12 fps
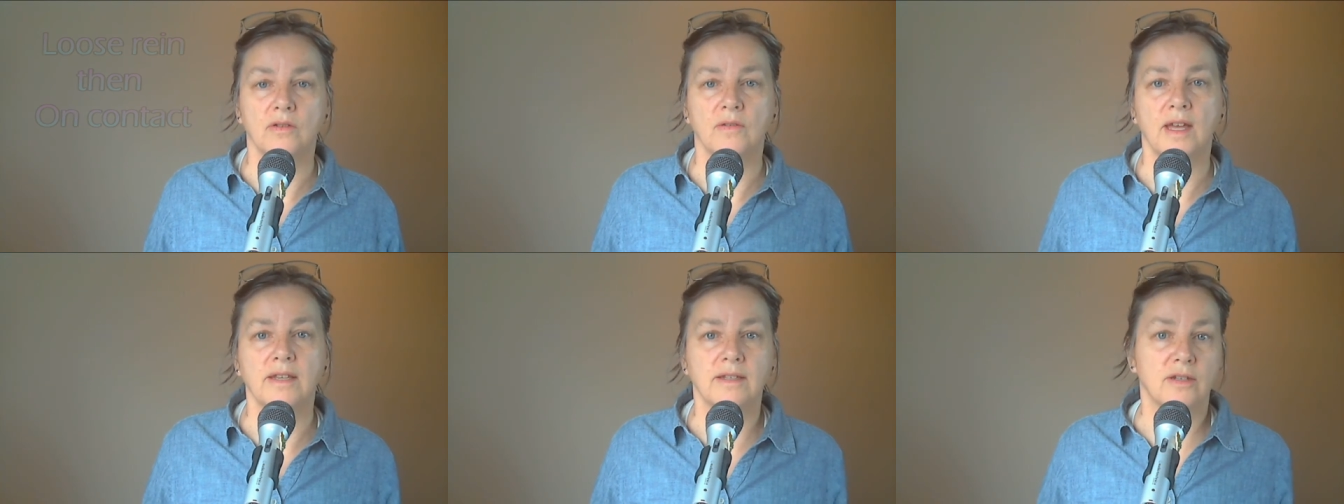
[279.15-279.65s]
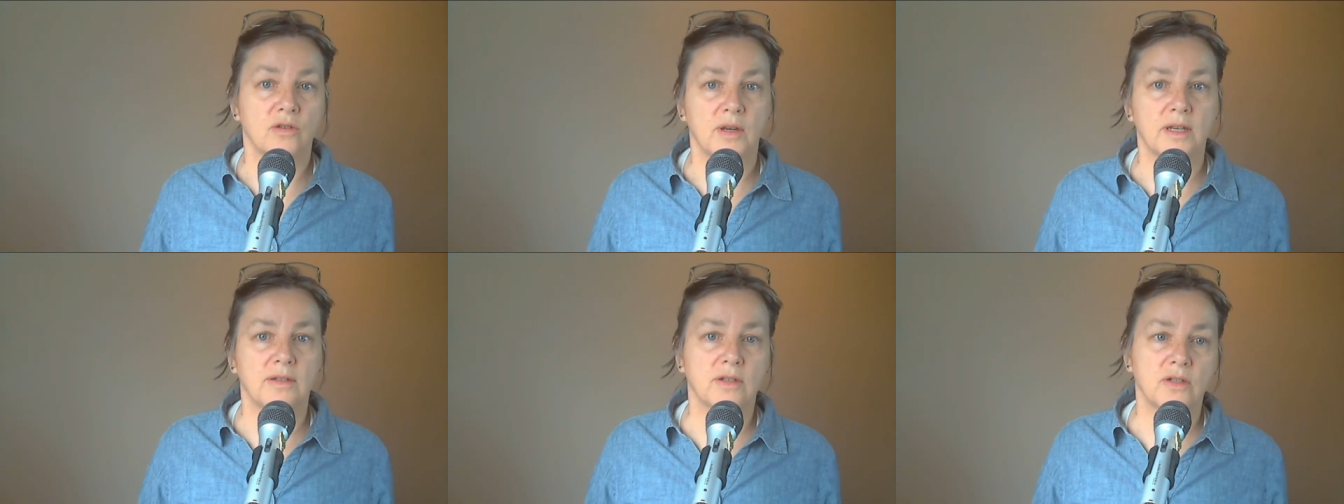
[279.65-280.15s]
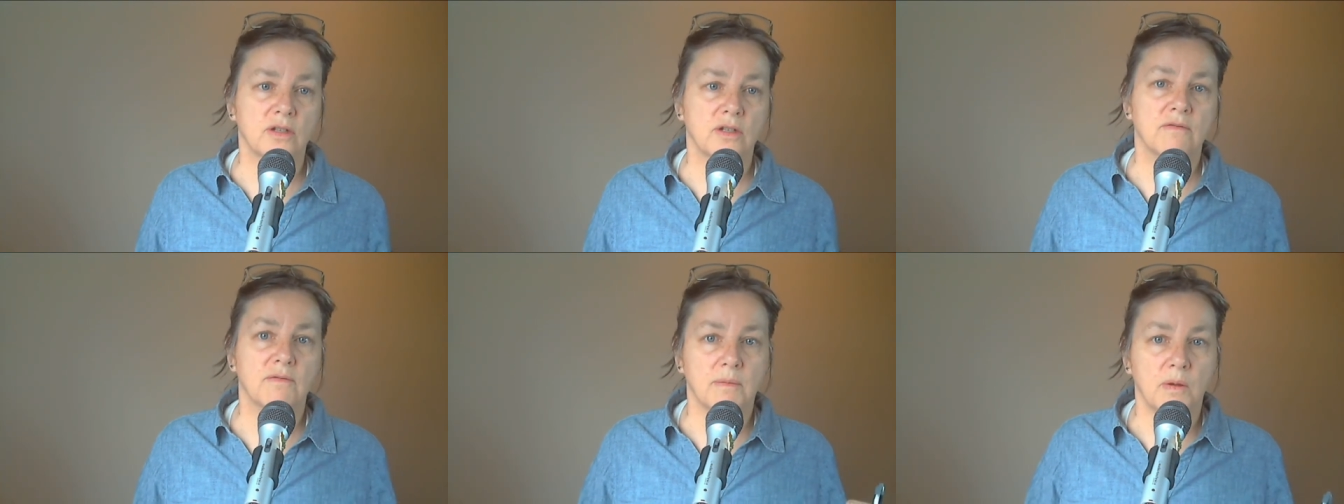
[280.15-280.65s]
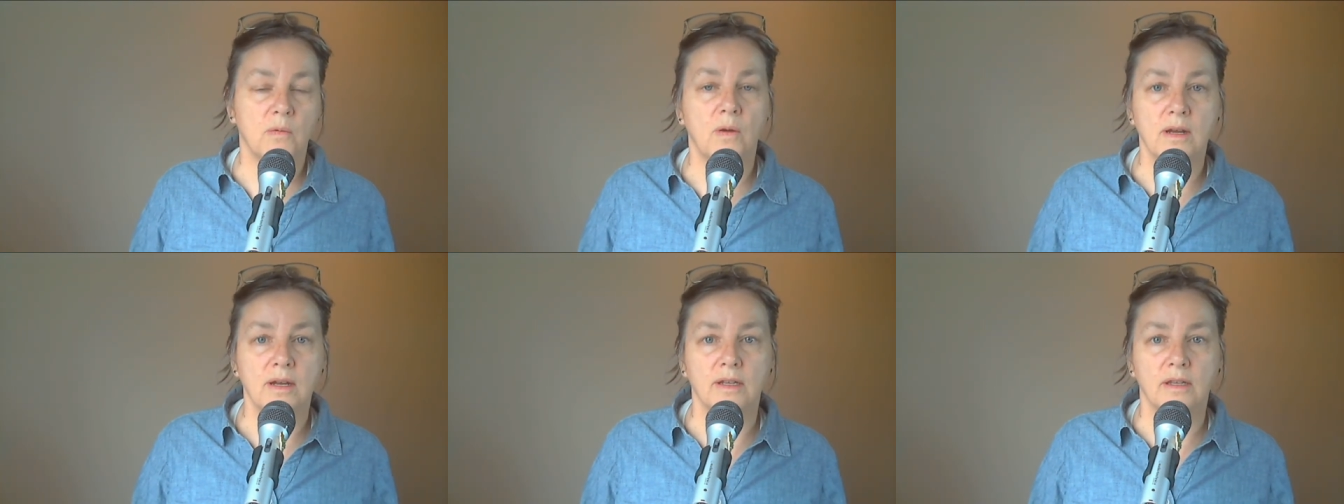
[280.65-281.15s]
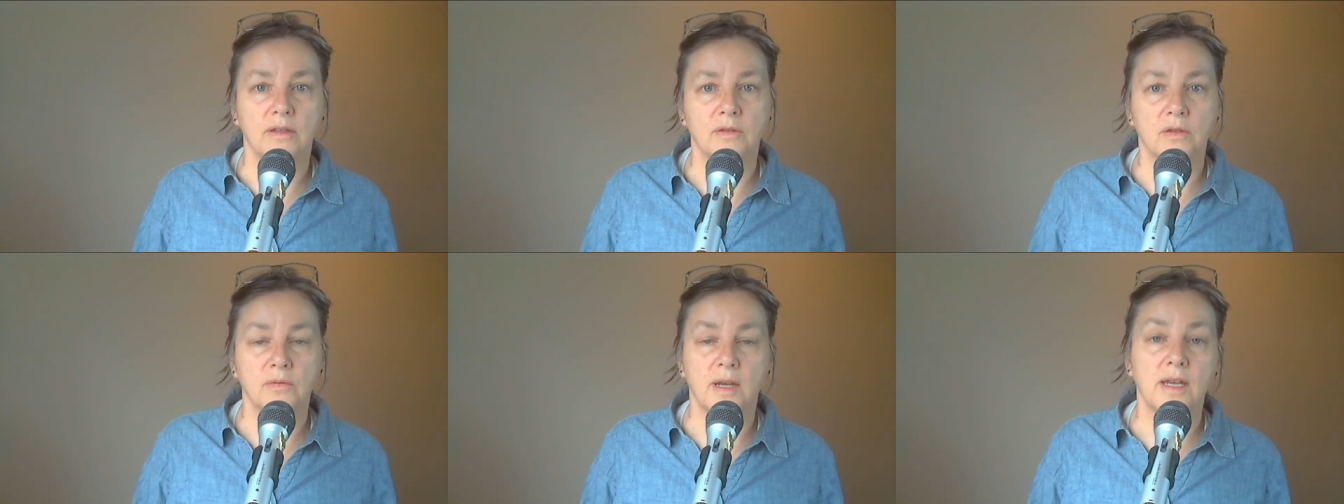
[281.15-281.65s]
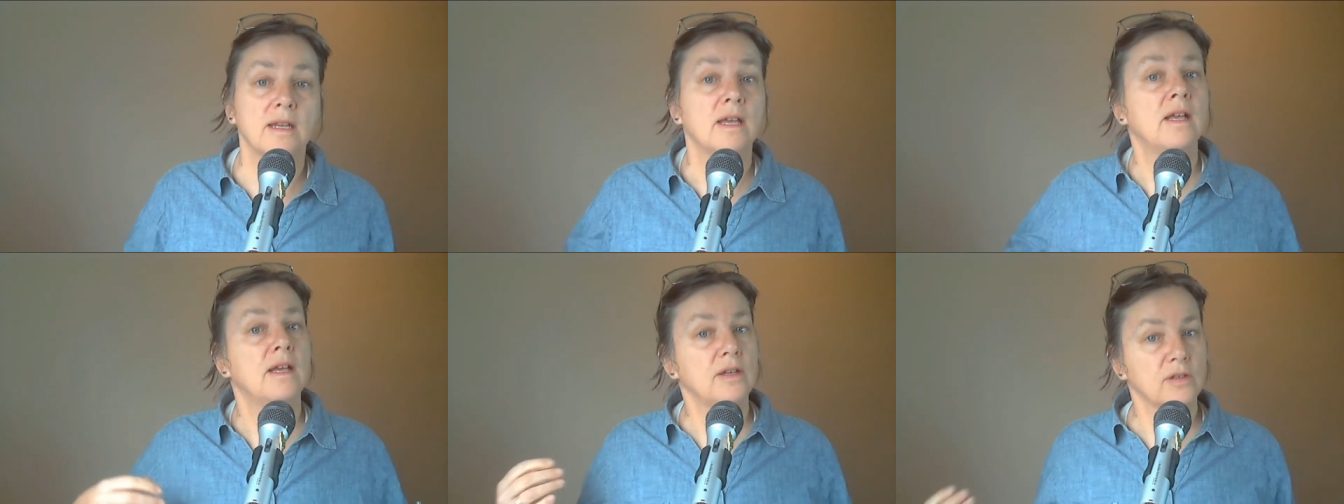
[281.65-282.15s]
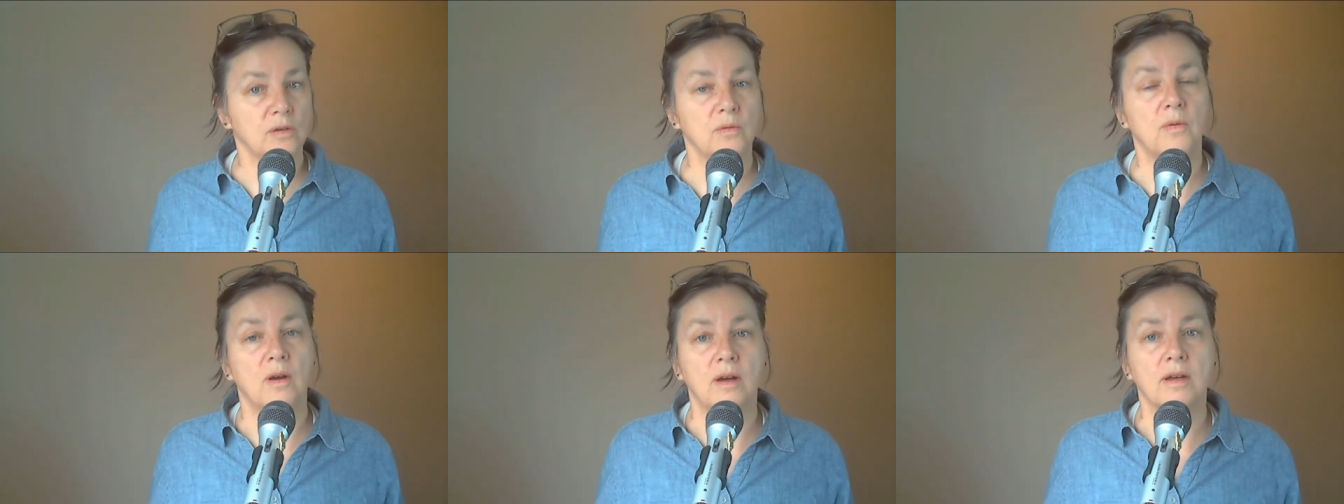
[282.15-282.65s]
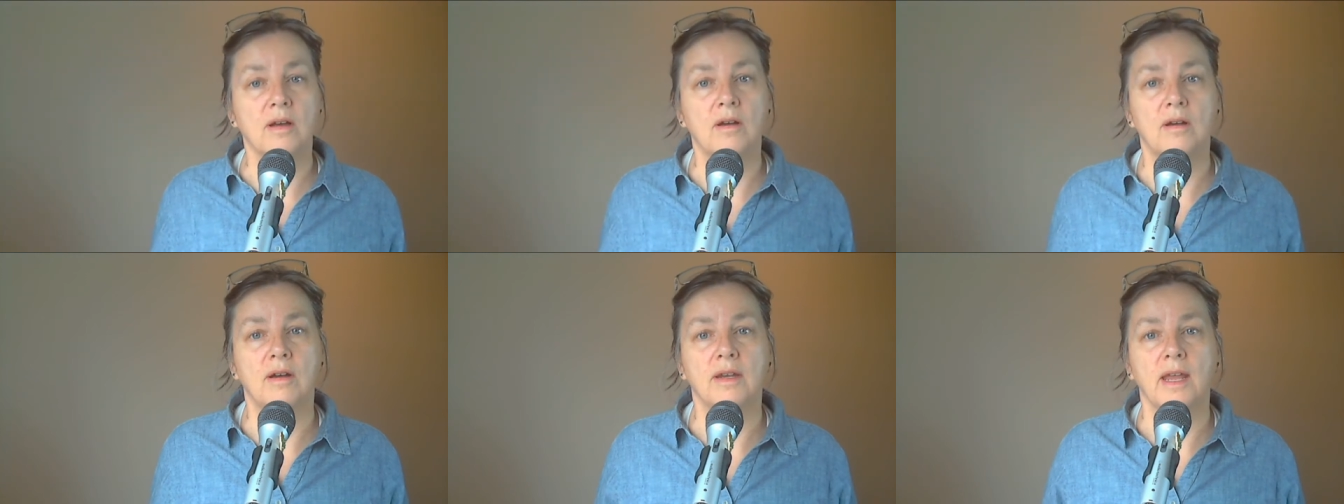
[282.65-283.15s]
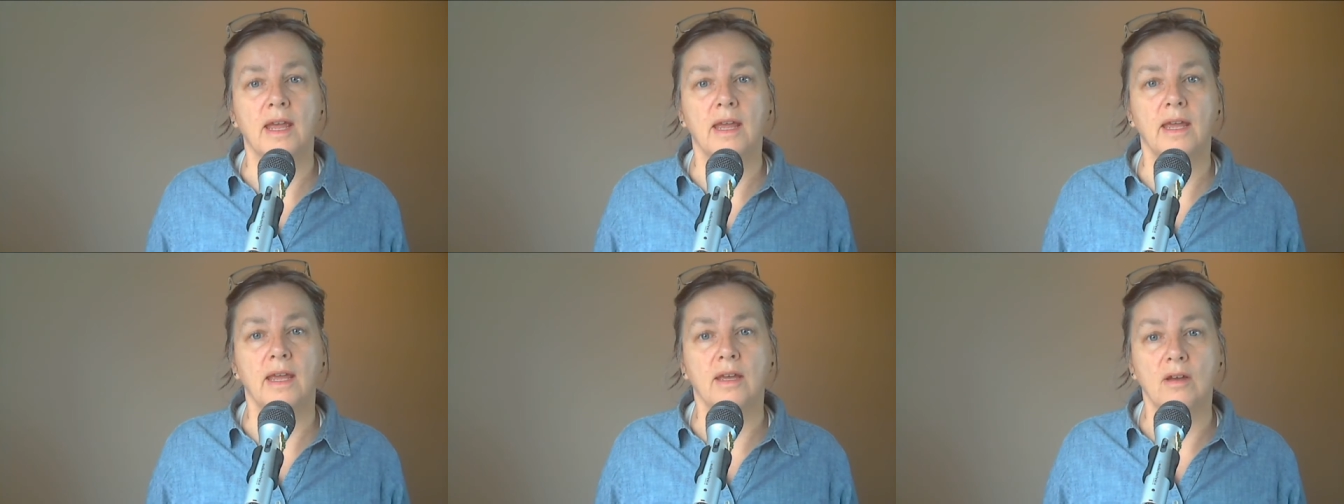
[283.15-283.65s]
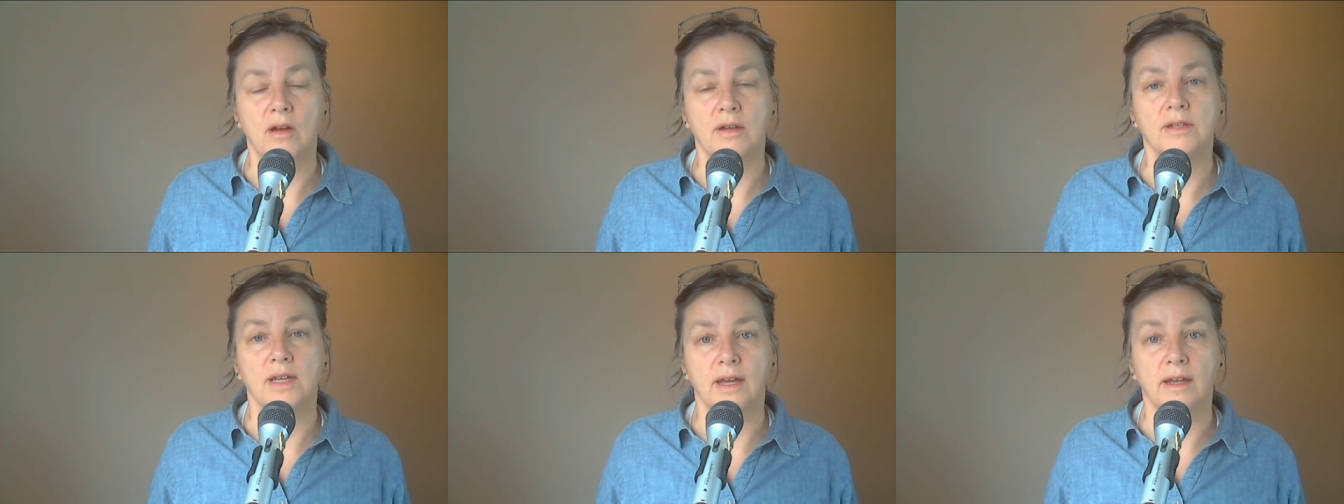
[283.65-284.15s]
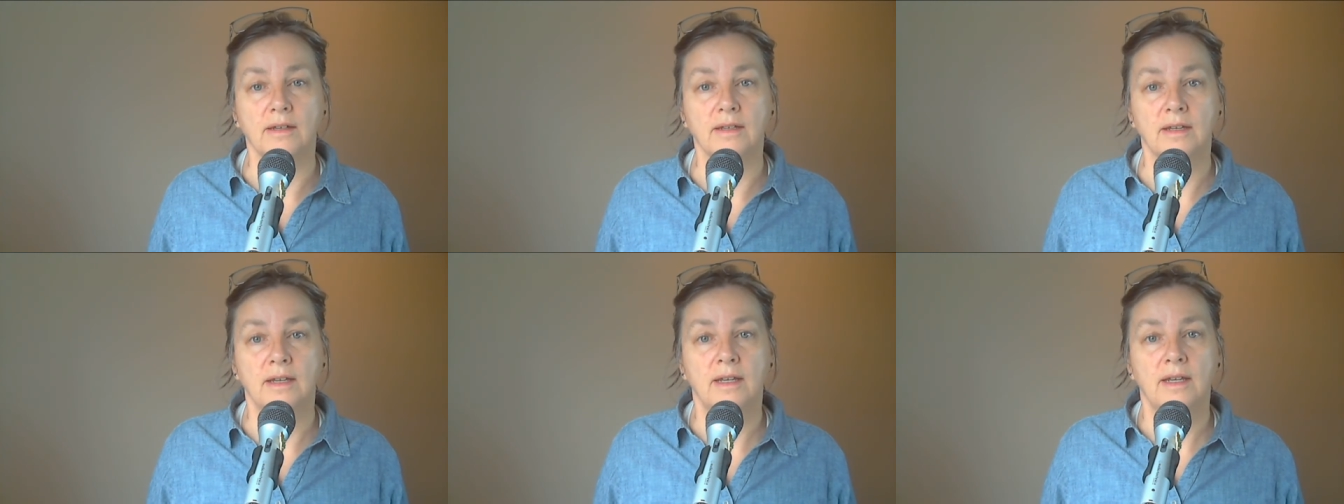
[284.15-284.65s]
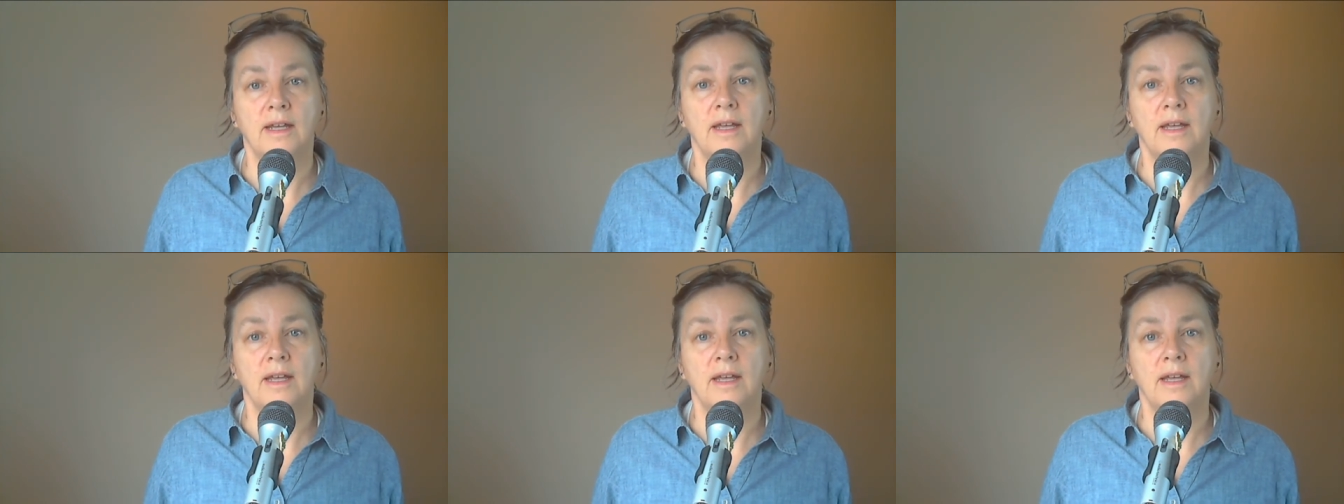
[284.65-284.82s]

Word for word: So that's a transition from a walk on a loose rein to a walk on a contact.